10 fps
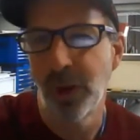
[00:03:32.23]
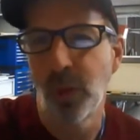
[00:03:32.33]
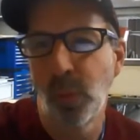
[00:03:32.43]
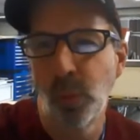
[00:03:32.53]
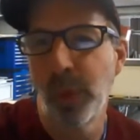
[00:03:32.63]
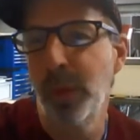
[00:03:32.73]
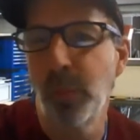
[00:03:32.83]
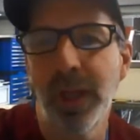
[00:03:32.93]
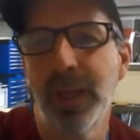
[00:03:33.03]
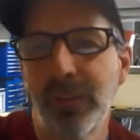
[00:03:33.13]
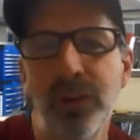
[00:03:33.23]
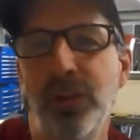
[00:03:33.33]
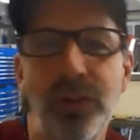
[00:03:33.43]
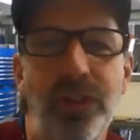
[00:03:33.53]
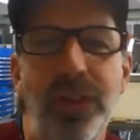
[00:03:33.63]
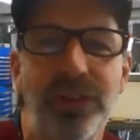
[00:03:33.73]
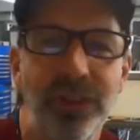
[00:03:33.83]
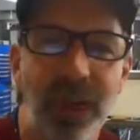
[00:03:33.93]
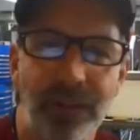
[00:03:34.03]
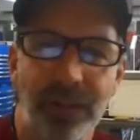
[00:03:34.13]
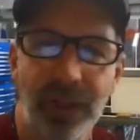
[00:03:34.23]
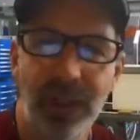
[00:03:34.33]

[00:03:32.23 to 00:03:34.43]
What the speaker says: when will I ever use this stuff?